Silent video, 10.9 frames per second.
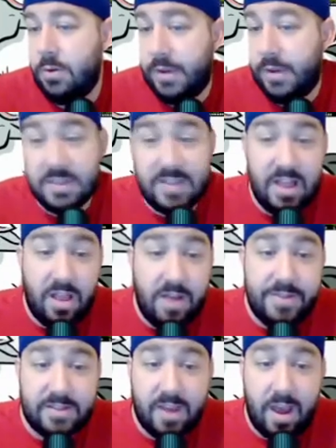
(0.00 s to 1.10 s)
Because they
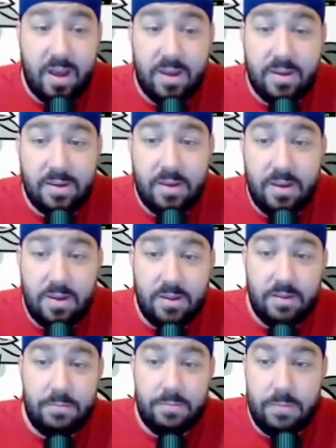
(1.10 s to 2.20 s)
love this guy,
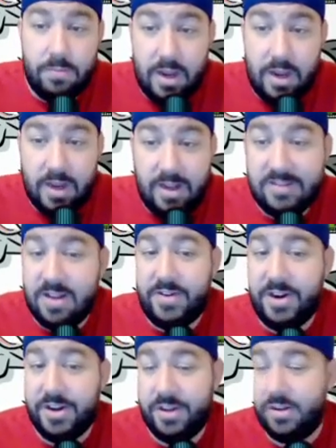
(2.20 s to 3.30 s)
and he's not
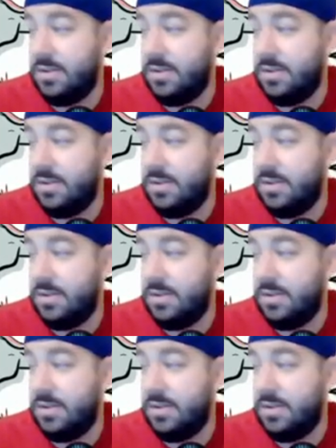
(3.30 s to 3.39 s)
very good.